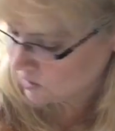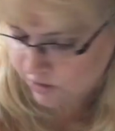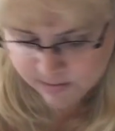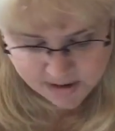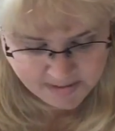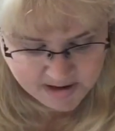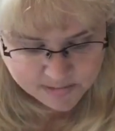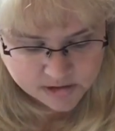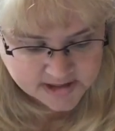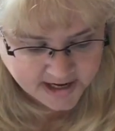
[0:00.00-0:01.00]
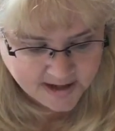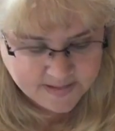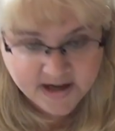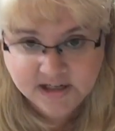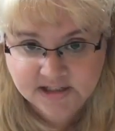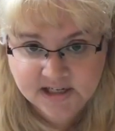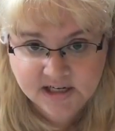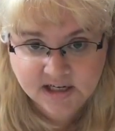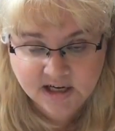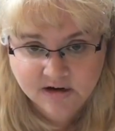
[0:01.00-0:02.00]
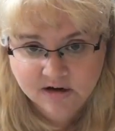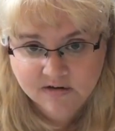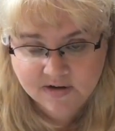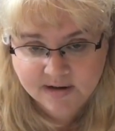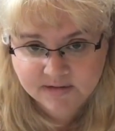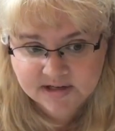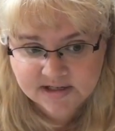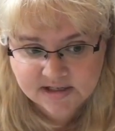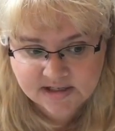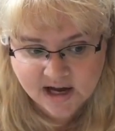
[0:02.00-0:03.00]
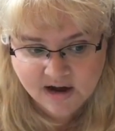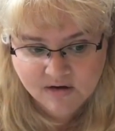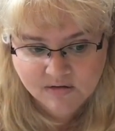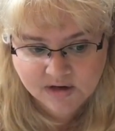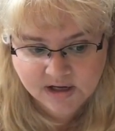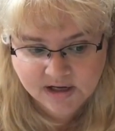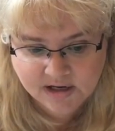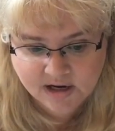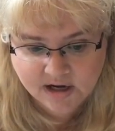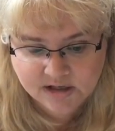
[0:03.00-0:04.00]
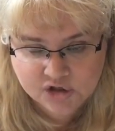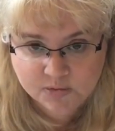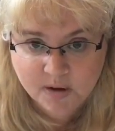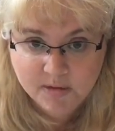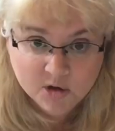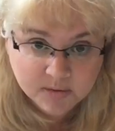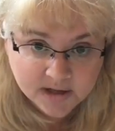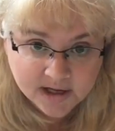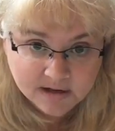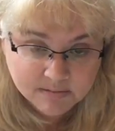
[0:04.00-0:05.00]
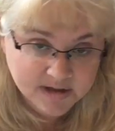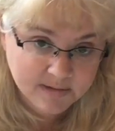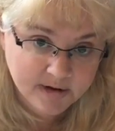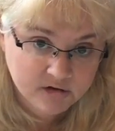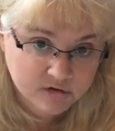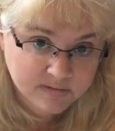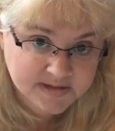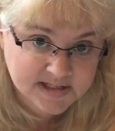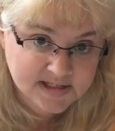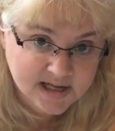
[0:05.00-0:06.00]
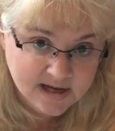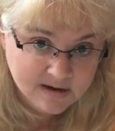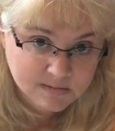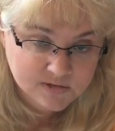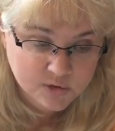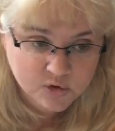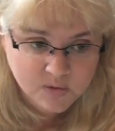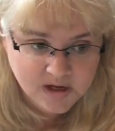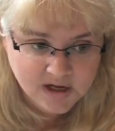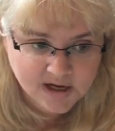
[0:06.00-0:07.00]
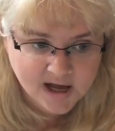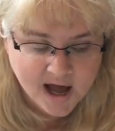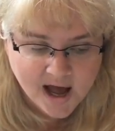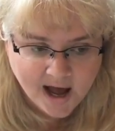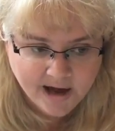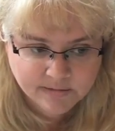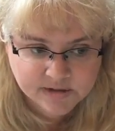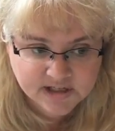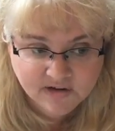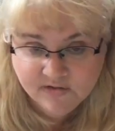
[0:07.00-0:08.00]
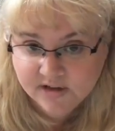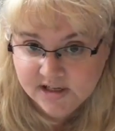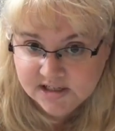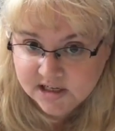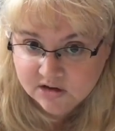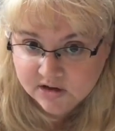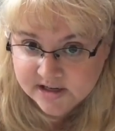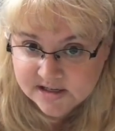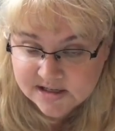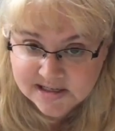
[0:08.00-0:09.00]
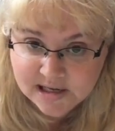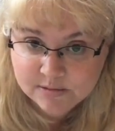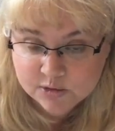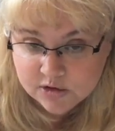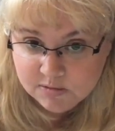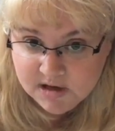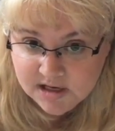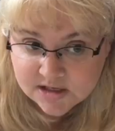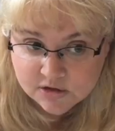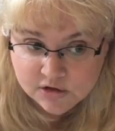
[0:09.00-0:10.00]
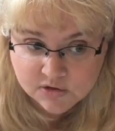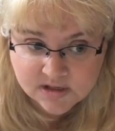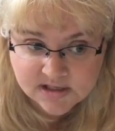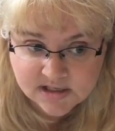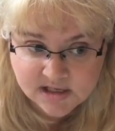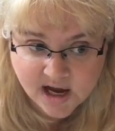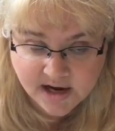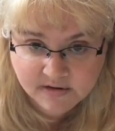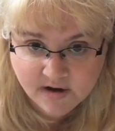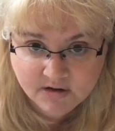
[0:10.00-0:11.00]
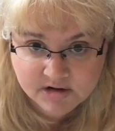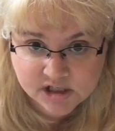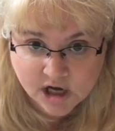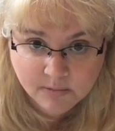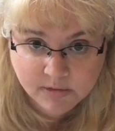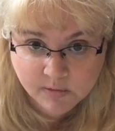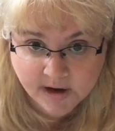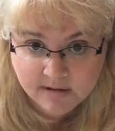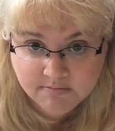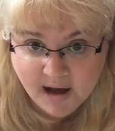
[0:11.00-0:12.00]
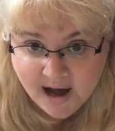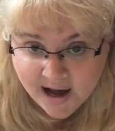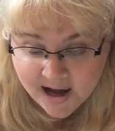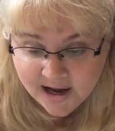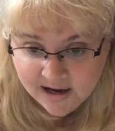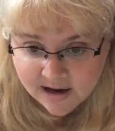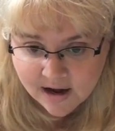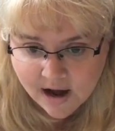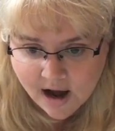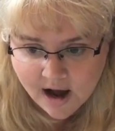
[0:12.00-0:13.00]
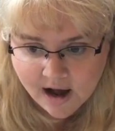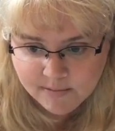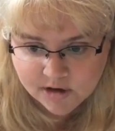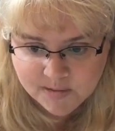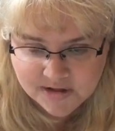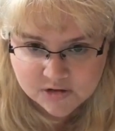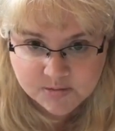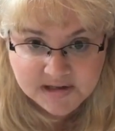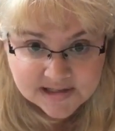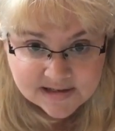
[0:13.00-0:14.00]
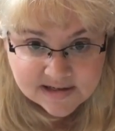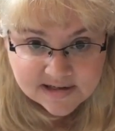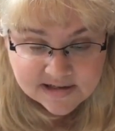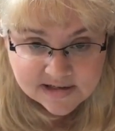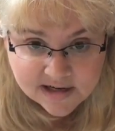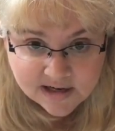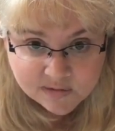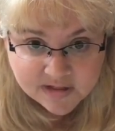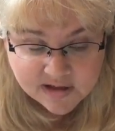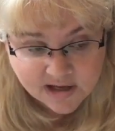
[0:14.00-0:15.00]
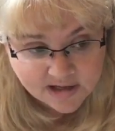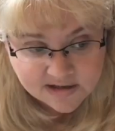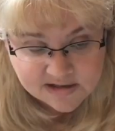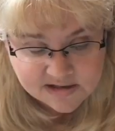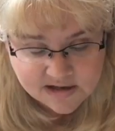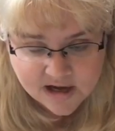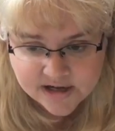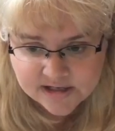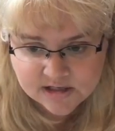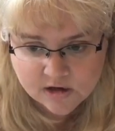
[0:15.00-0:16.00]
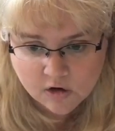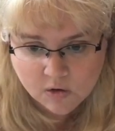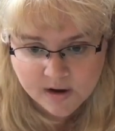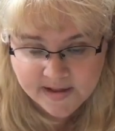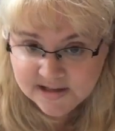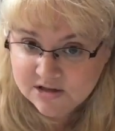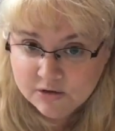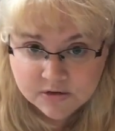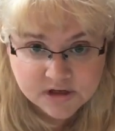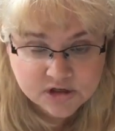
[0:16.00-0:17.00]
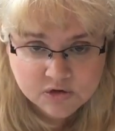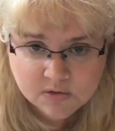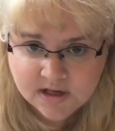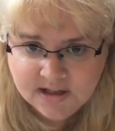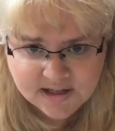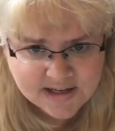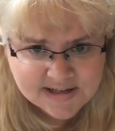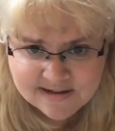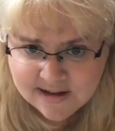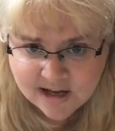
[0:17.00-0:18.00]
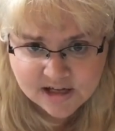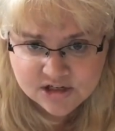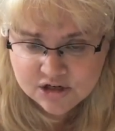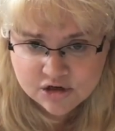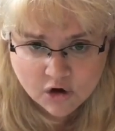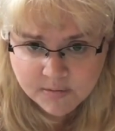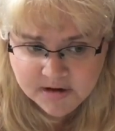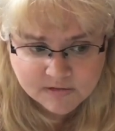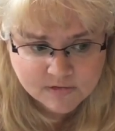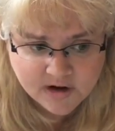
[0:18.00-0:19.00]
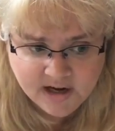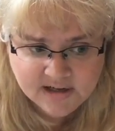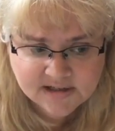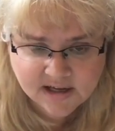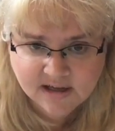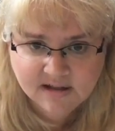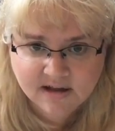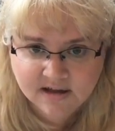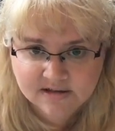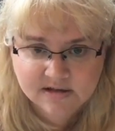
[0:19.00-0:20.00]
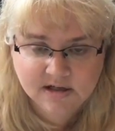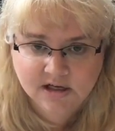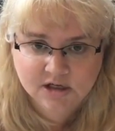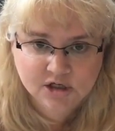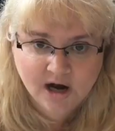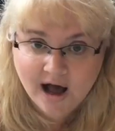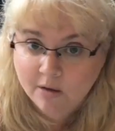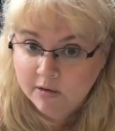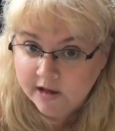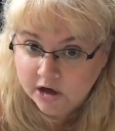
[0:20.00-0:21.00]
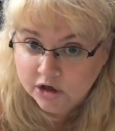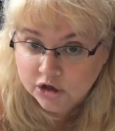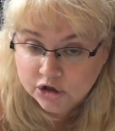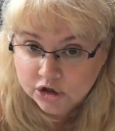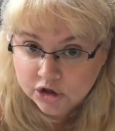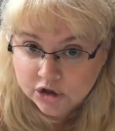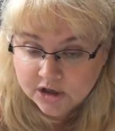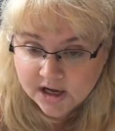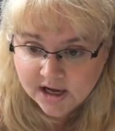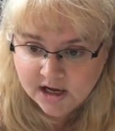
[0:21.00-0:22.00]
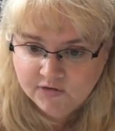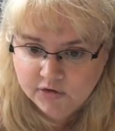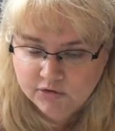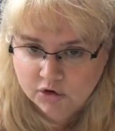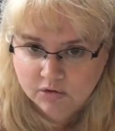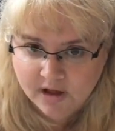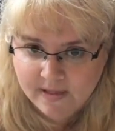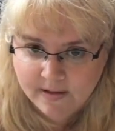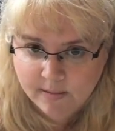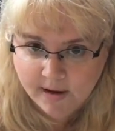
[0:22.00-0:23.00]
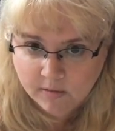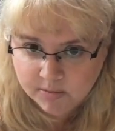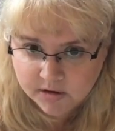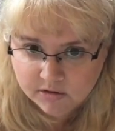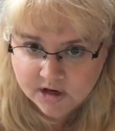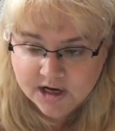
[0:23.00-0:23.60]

sorted my papers, I got that all taken care of. I'm gonna sit down and do my meal plan my trip to Sam's for the week. I will definitely take you guys to Sam's with me so you can see kind of how I shop and what I buy. I'm gonna make those pizza sticks tonight with the kids. So, and that's another thing too, get the kids in the kitchen. Don't be afraid to get the kids in the kitchen. How are they gonna learn if you don't let them help you?